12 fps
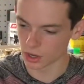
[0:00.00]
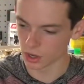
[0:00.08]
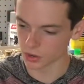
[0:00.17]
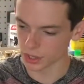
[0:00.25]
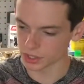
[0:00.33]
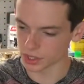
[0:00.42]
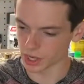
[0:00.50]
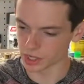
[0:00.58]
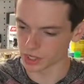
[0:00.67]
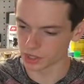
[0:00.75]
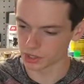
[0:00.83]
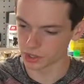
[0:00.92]
Oh, that's
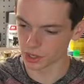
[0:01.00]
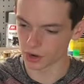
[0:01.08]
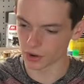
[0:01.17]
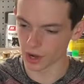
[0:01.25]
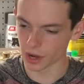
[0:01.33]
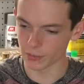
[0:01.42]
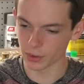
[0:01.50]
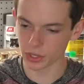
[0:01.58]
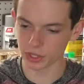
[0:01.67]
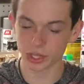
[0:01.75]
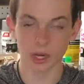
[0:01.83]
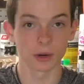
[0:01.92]
nice. So you
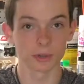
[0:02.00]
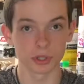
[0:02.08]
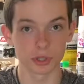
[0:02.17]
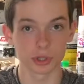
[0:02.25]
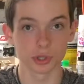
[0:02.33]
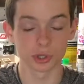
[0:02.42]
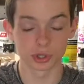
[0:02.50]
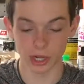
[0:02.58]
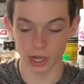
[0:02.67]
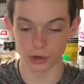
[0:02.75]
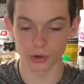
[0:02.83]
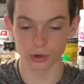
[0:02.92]
can set it up as your
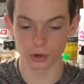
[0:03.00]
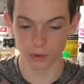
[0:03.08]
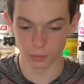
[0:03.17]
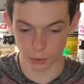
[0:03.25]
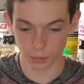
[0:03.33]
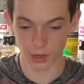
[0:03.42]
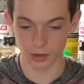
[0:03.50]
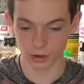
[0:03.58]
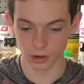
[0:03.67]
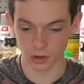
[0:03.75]
standard Puma,